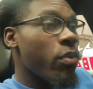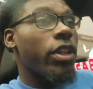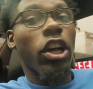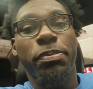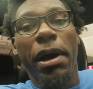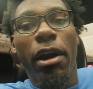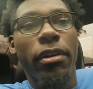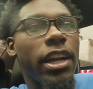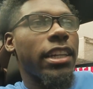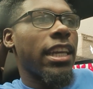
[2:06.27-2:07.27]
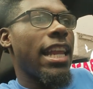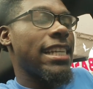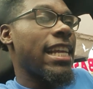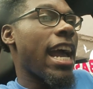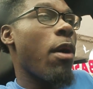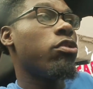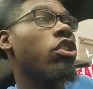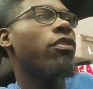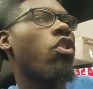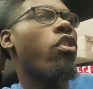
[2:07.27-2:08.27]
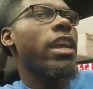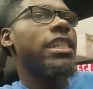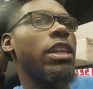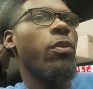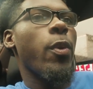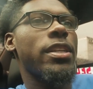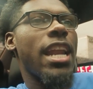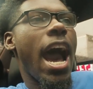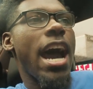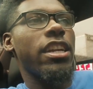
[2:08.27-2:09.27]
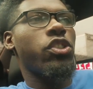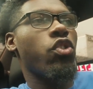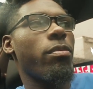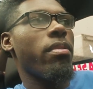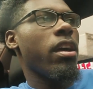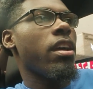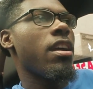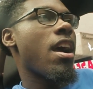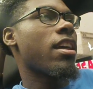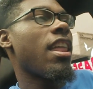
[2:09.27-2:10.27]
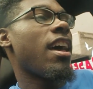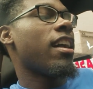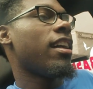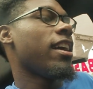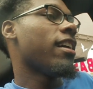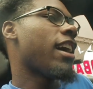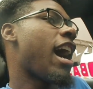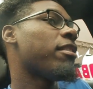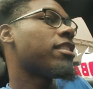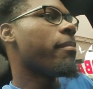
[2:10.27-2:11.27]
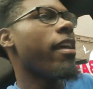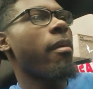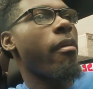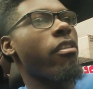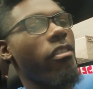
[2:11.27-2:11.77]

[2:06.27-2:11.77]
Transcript: We lost power and everything last night. I was gonna record yesterday when we was in the Ida storm, but I ain't gonna lie, I was in bed, bro.